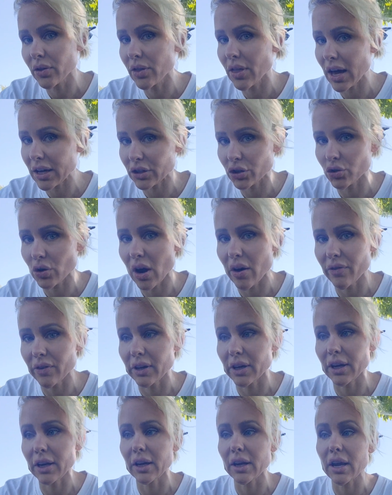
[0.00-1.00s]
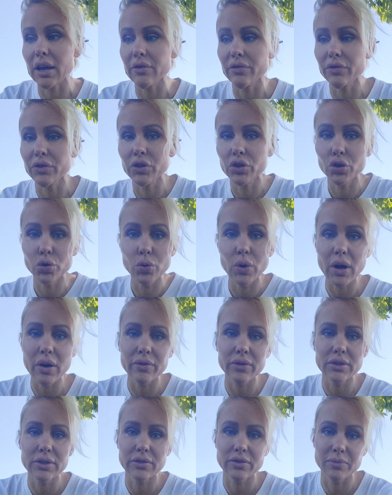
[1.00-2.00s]
that's trafficking. If you
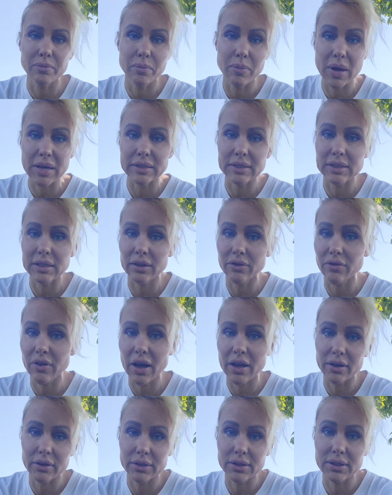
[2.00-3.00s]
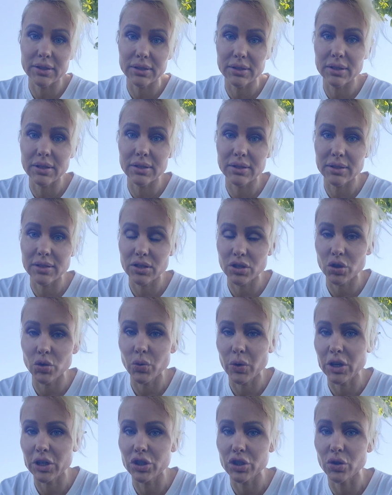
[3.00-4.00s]
have a domestic violence
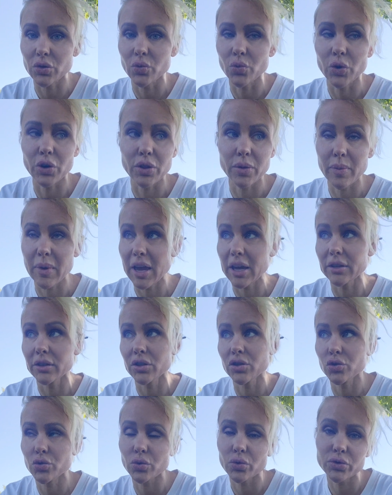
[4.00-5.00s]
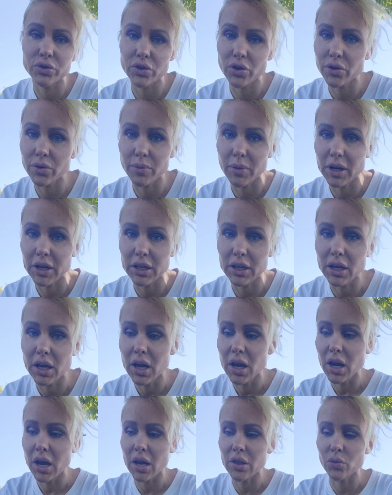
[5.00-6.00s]
situation where the man controls all the money
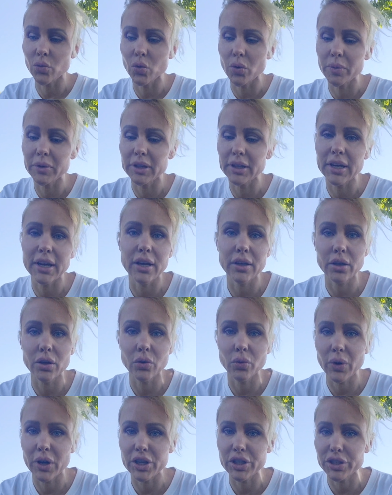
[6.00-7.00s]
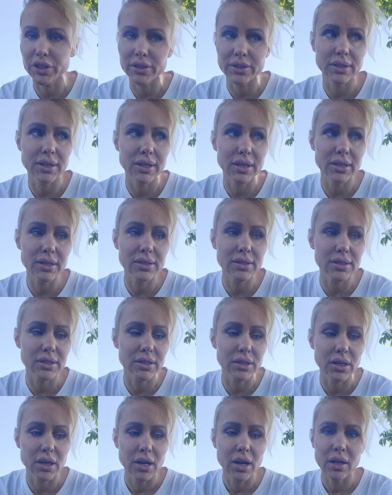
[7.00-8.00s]
and the woman can't get away, she has kids,
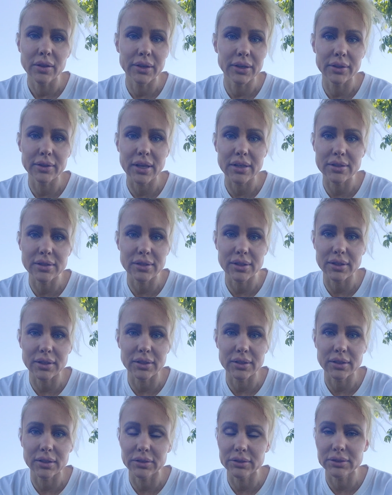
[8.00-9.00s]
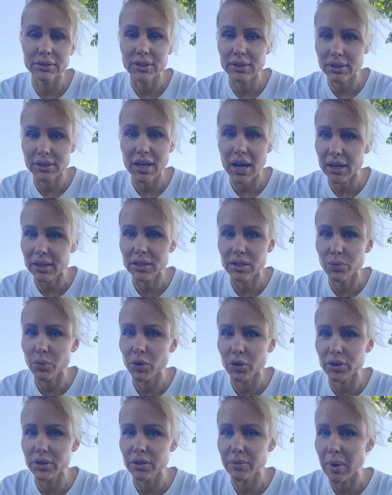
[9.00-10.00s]
and like that's the
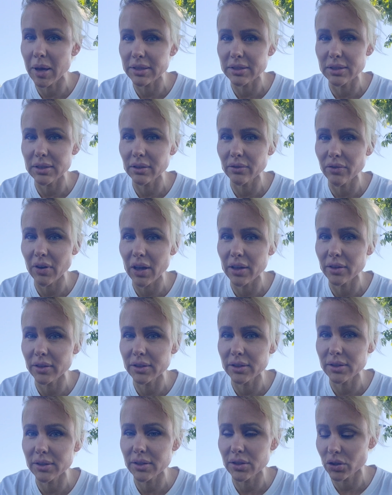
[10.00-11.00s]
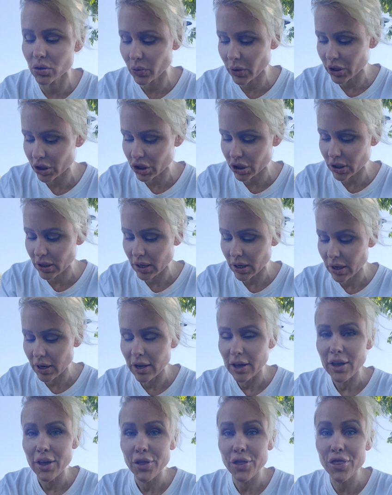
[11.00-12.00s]
textbook domestic violence situation,
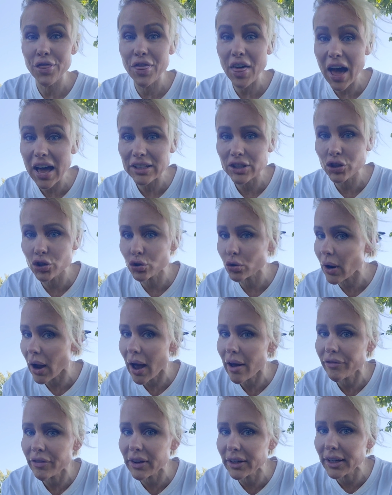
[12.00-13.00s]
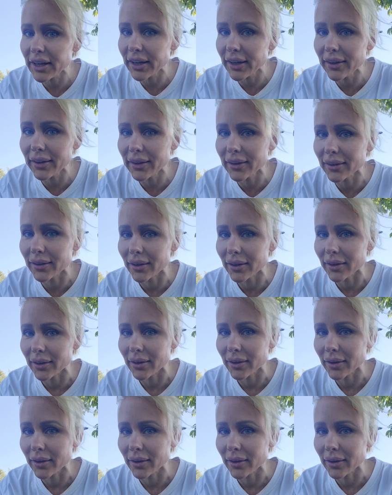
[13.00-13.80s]
that's trafficking.